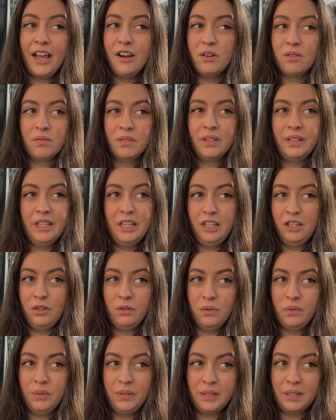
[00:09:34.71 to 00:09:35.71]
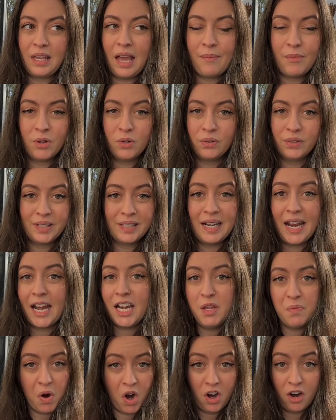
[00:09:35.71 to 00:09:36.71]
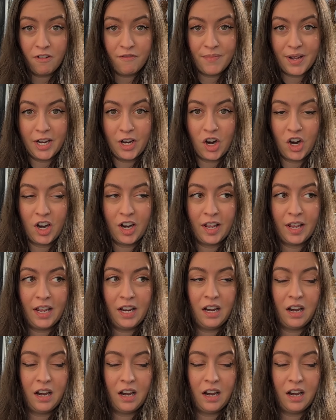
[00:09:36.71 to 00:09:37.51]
I don't really use chemicals in any part of my garden.